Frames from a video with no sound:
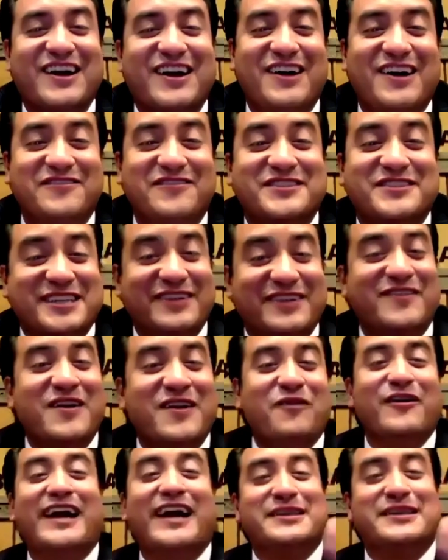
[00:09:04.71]
saying we
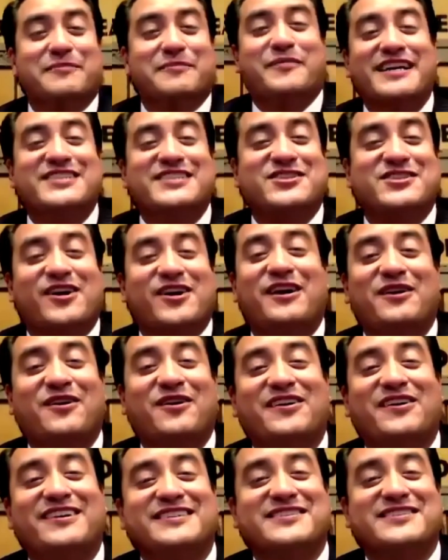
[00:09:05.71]
got the best trial
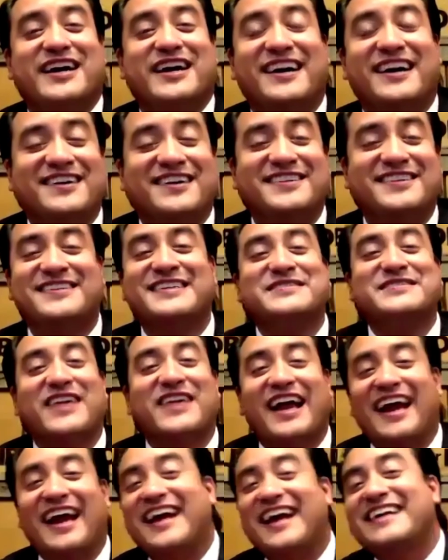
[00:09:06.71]
lawyer in town
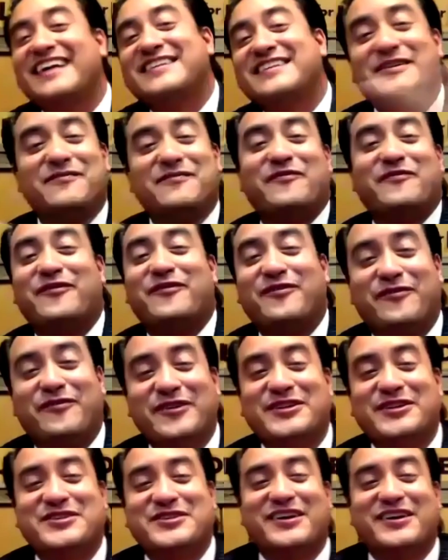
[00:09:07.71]
and the
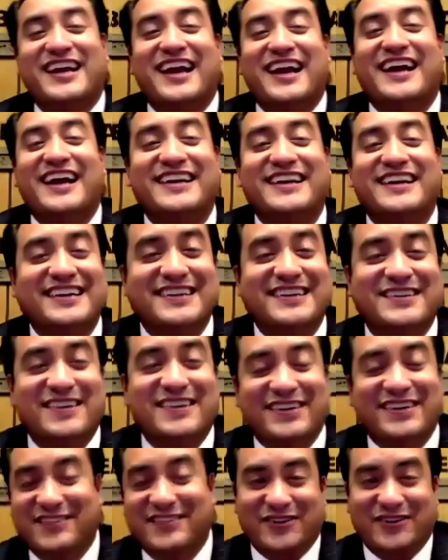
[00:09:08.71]
future candidate,
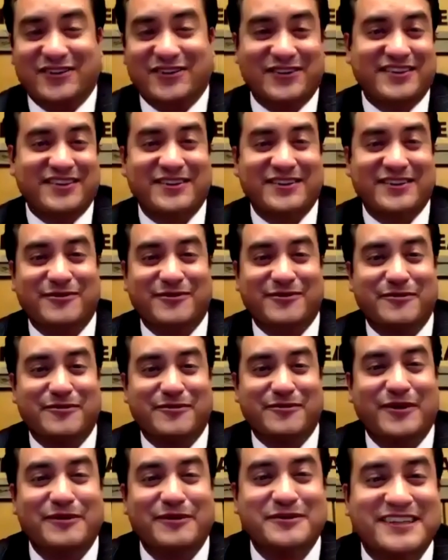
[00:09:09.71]
the
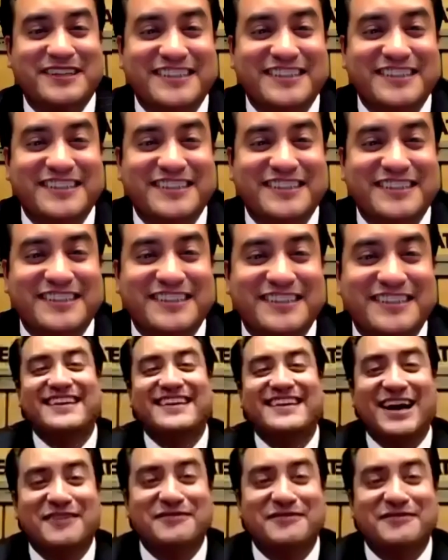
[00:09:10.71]
Republican
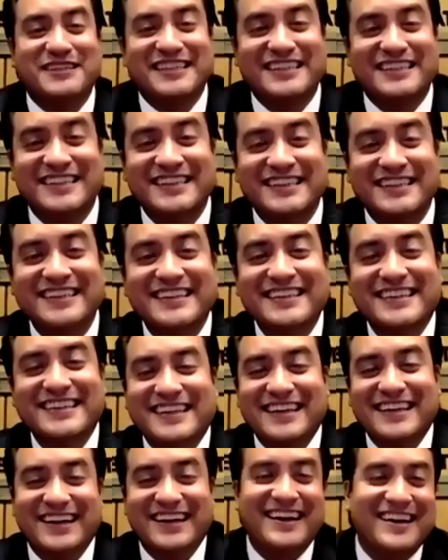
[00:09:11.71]
DA nominee.
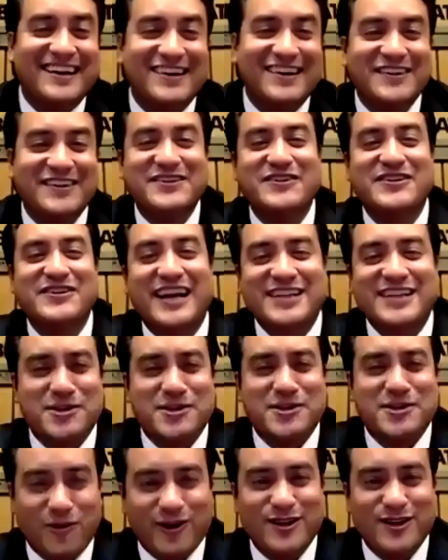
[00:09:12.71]
You got
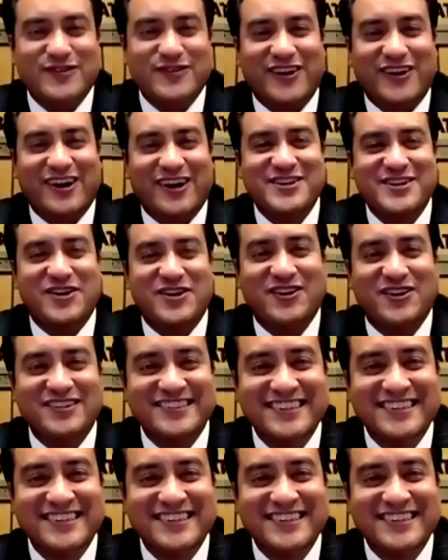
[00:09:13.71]
some words for her, Jordan?